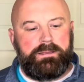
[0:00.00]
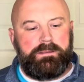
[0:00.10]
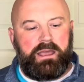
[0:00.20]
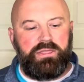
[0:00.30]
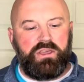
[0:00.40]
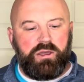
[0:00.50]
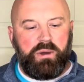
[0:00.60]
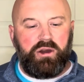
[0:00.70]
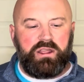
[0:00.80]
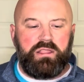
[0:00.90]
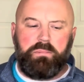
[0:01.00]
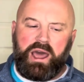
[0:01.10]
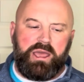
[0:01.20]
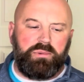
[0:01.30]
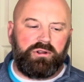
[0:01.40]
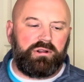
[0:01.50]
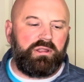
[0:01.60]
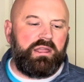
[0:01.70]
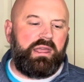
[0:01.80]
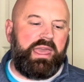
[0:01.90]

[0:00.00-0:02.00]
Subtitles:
I think about in the Bible,